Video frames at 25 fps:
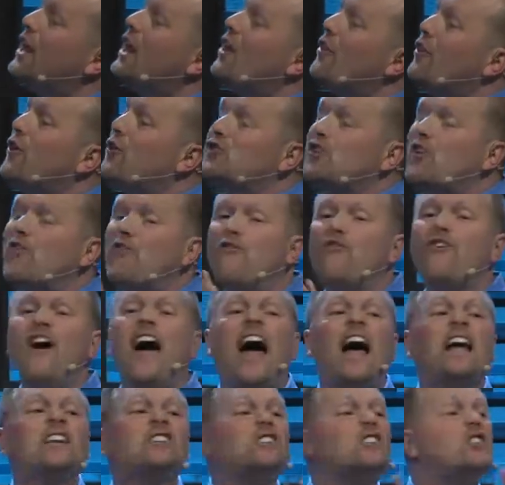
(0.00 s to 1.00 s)
There's a
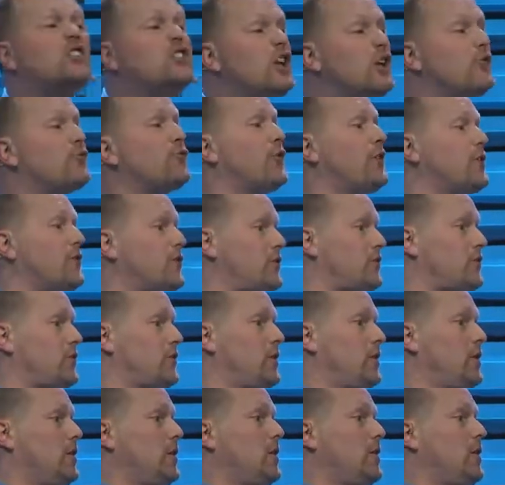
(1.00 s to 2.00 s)
vast difference
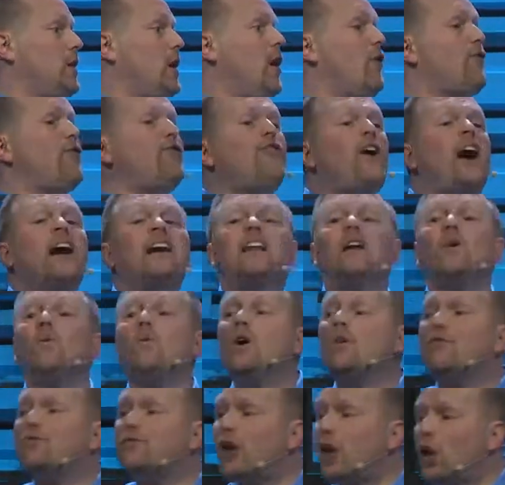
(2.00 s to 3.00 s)
of fighting
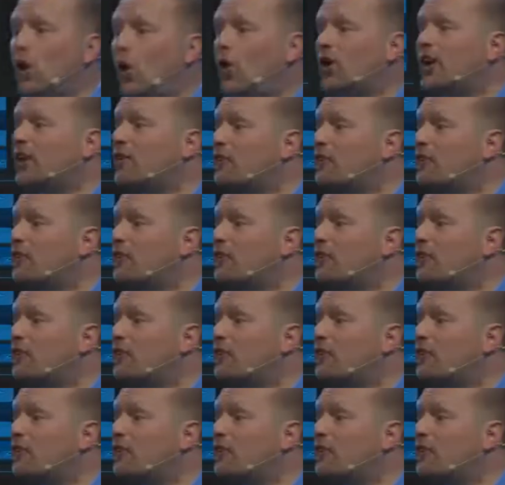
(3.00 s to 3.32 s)
with the Lord and